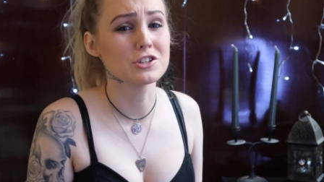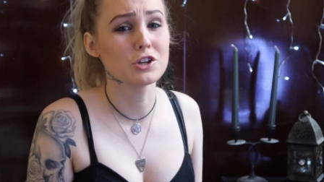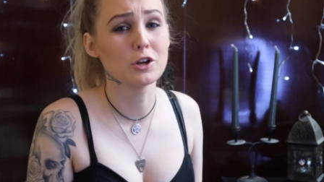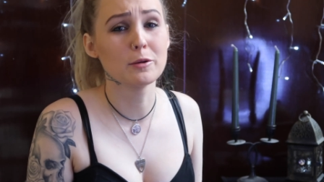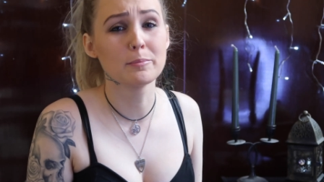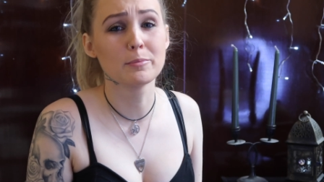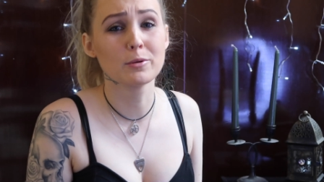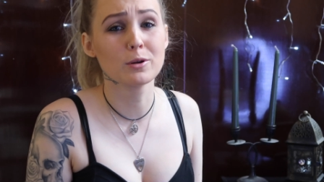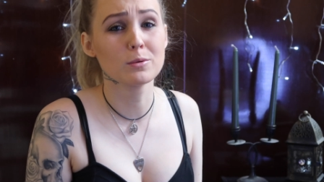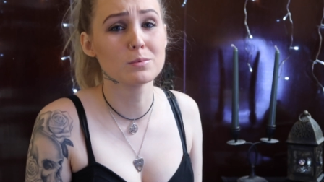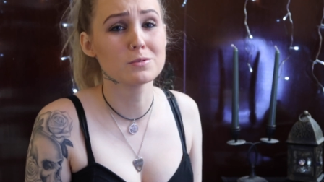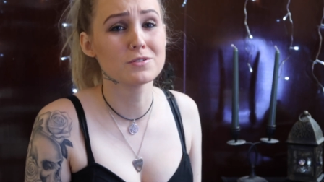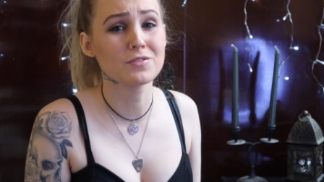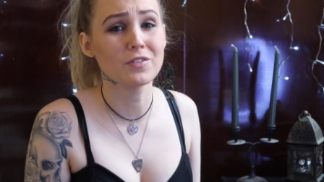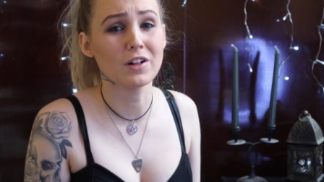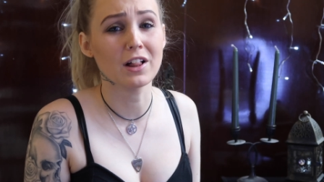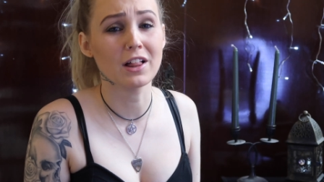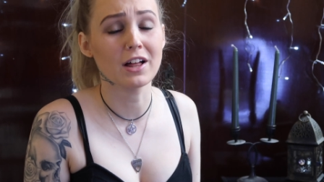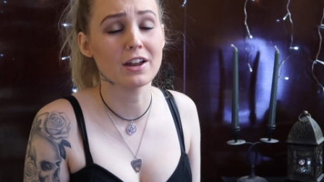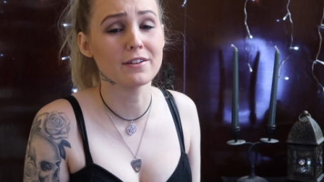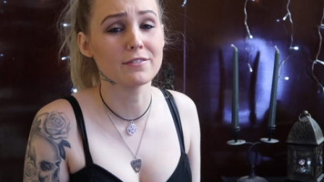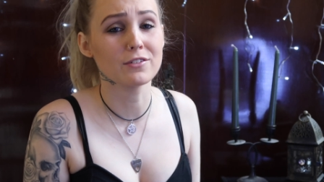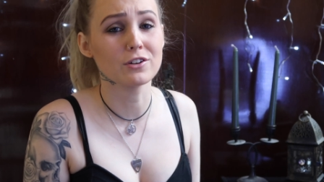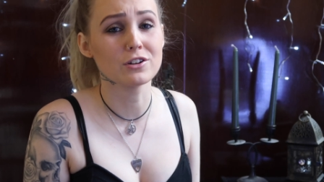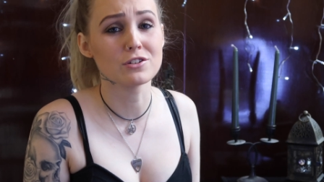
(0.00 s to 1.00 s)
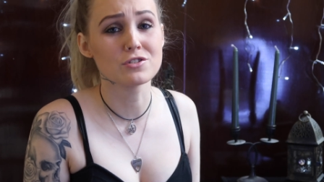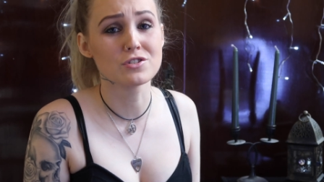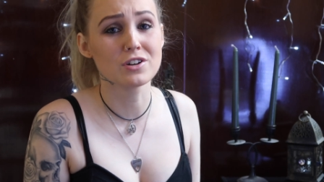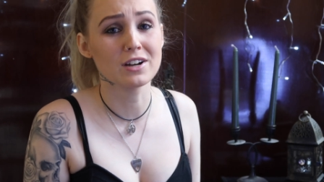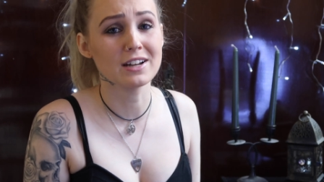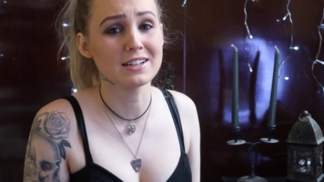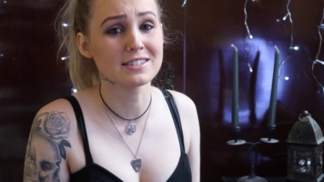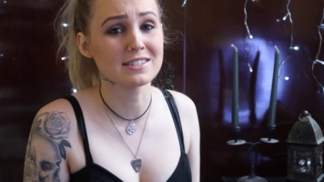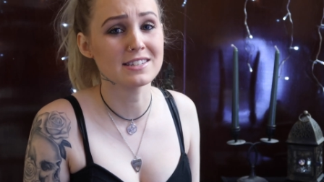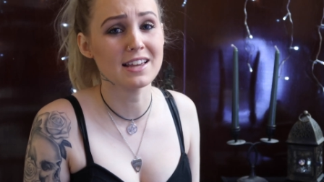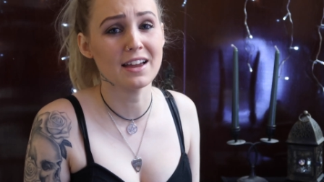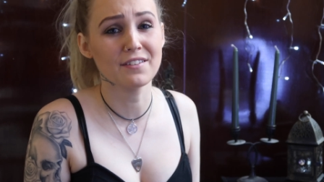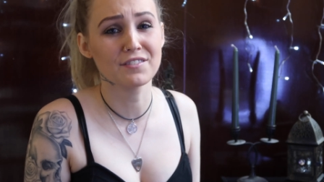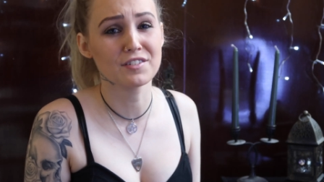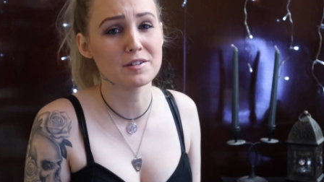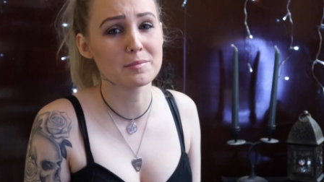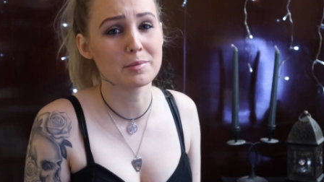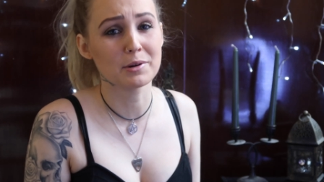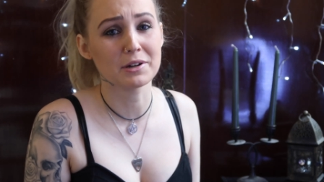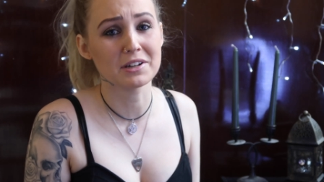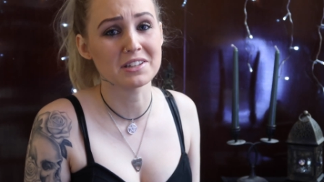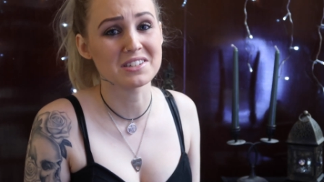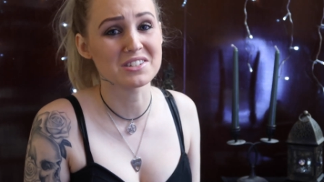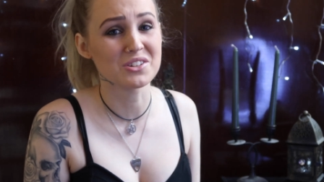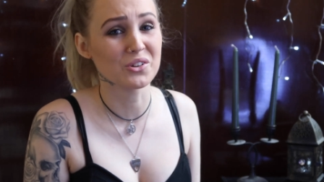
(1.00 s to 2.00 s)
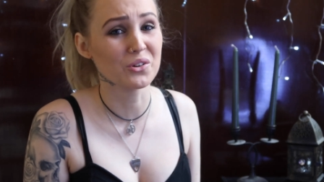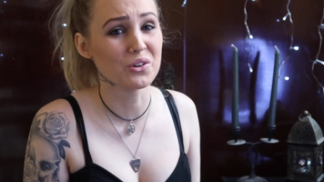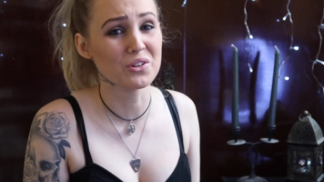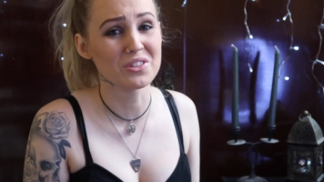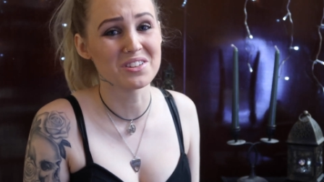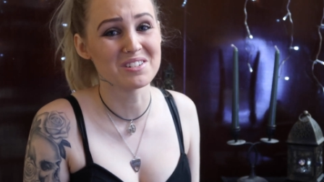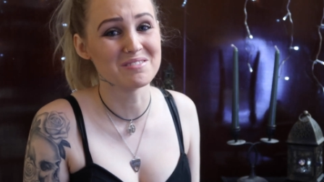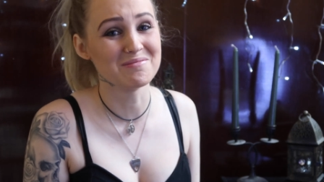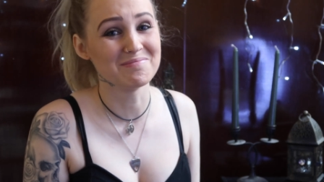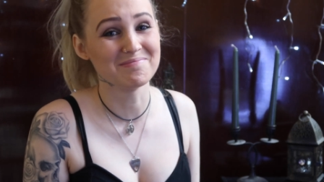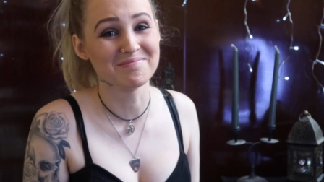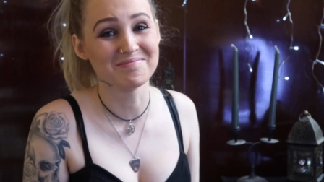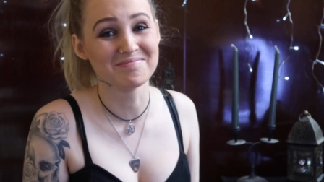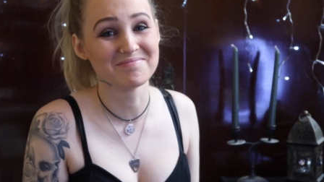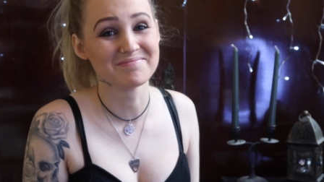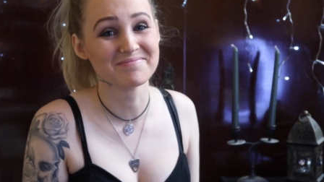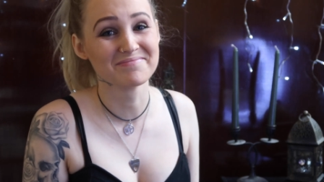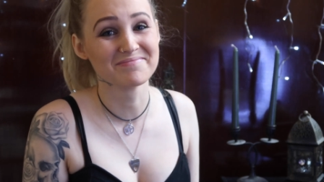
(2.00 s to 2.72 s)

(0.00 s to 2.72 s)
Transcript: Her boobs fell out of her dress. Everybody saw them.